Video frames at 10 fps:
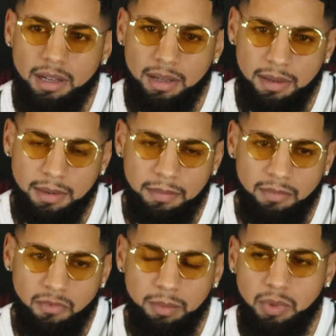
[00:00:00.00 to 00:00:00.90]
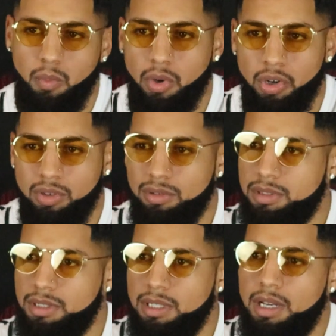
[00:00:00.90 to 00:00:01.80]
the
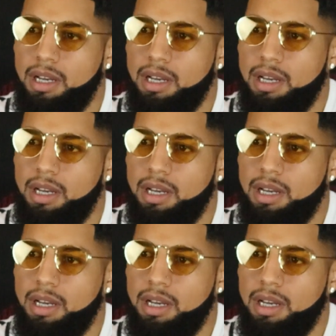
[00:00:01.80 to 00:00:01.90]
world.